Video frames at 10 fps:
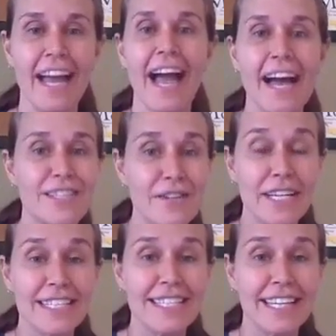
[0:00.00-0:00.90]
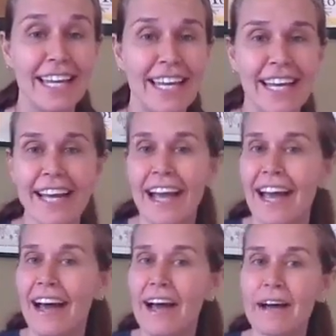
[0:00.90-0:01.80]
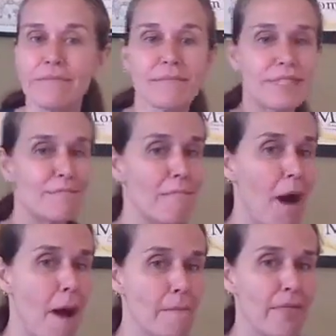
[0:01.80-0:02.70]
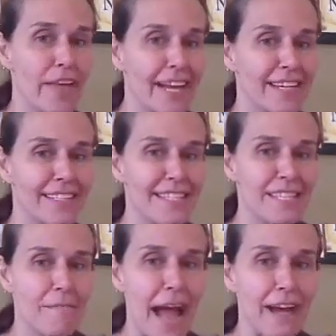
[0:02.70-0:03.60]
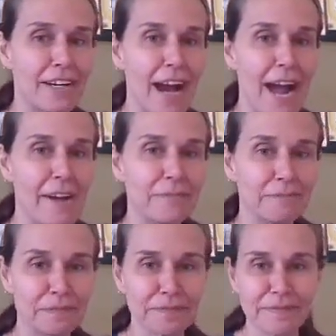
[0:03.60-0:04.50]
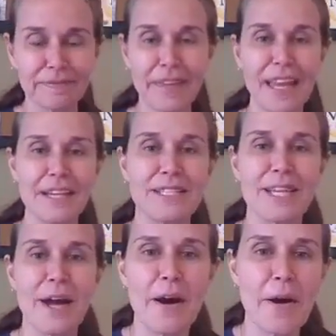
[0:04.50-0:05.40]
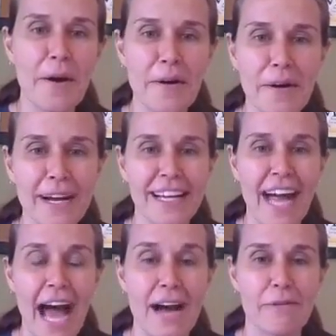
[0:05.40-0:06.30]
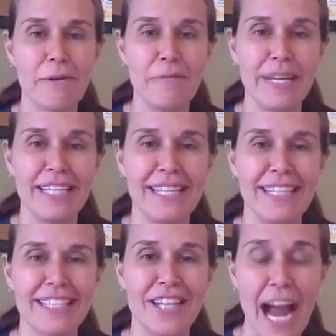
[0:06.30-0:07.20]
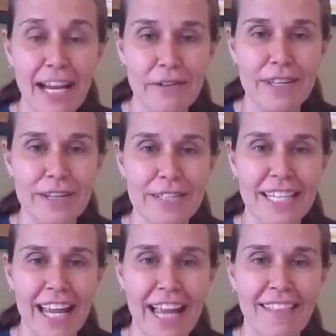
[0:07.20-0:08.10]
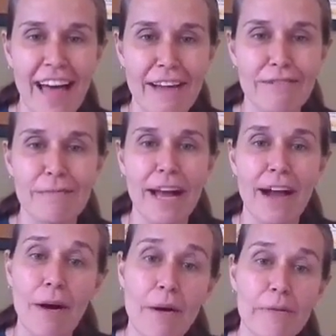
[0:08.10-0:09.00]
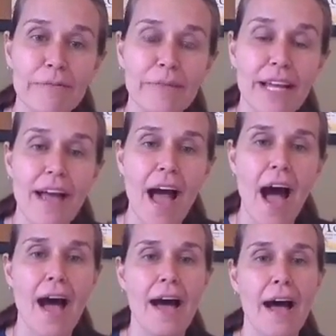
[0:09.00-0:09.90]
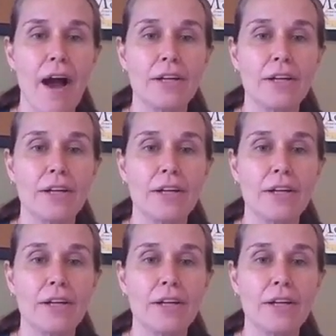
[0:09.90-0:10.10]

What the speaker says: As you can see, some mom things in the background. So I will be chatting with you today live from my home. Our